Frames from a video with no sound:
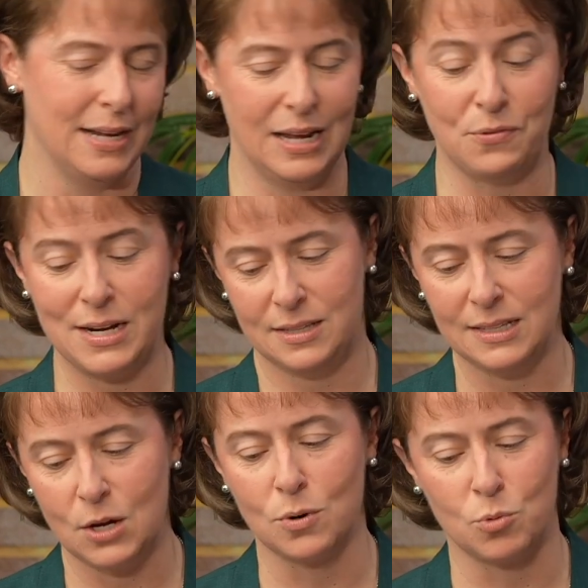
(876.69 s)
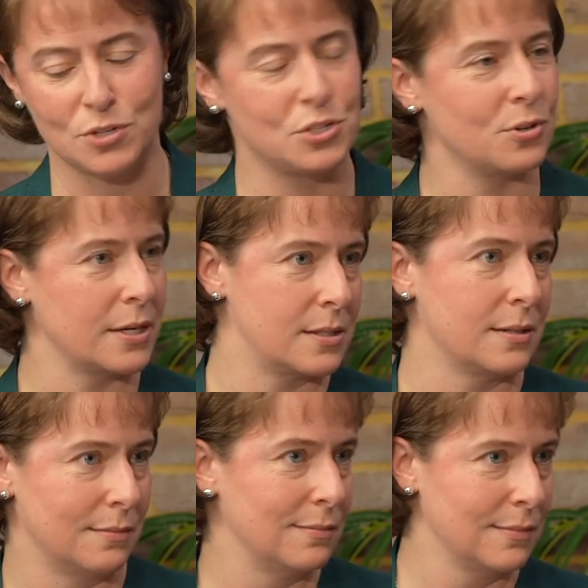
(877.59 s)
If anything, they were more stressed
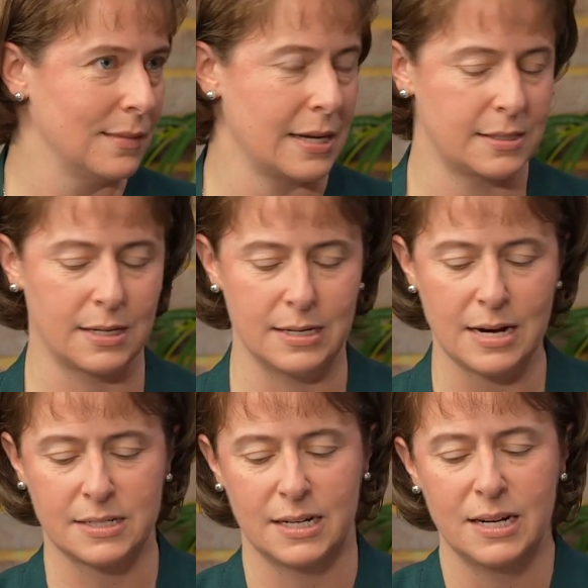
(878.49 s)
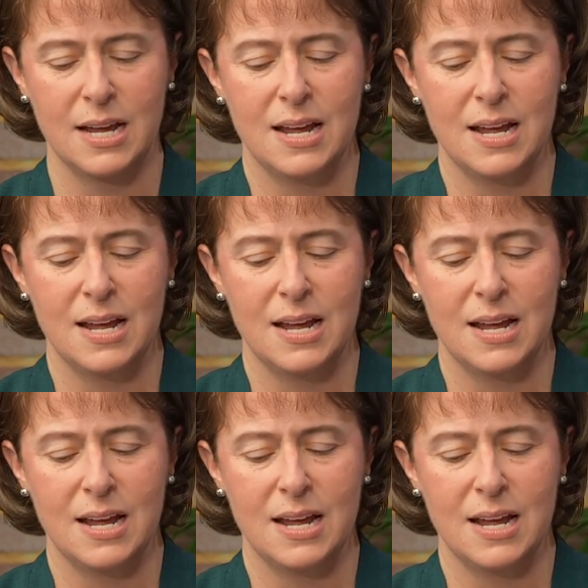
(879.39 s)
and less connected.